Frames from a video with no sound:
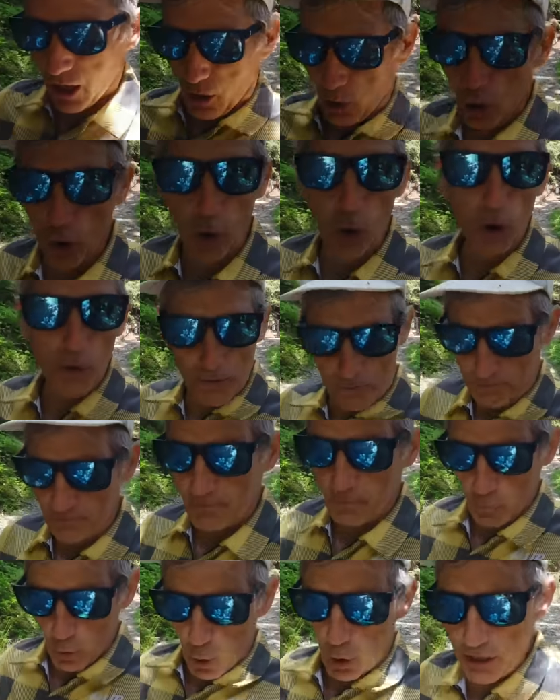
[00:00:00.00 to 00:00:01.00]
or
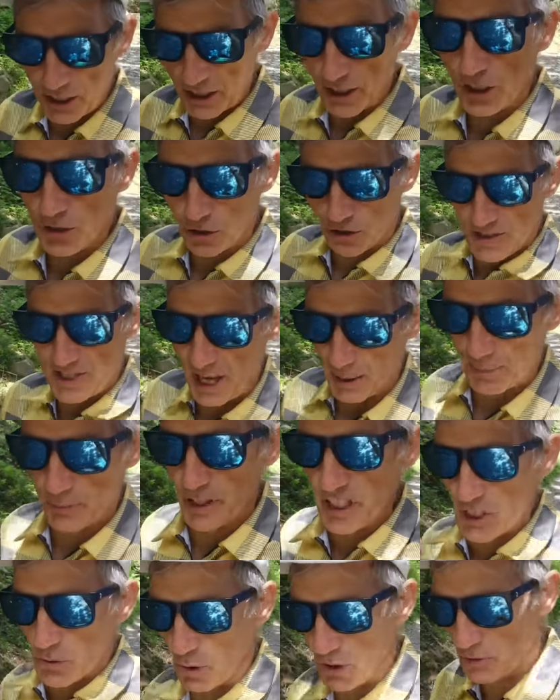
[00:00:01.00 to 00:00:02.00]
walking across that
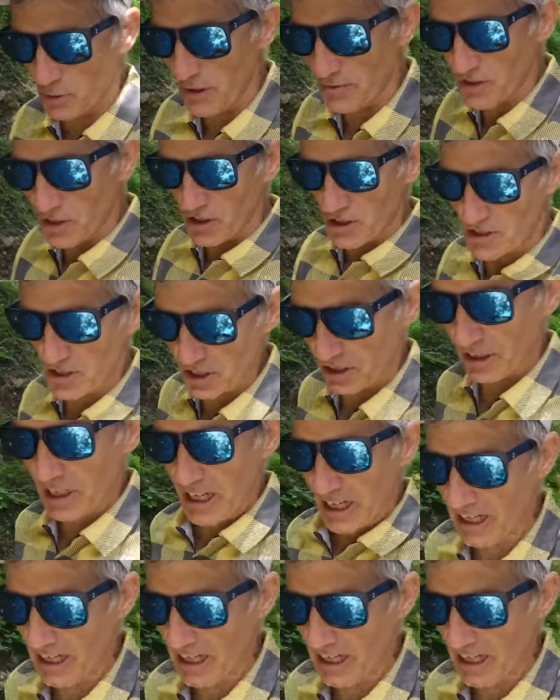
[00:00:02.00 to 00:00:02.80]
bridge, which we've just done.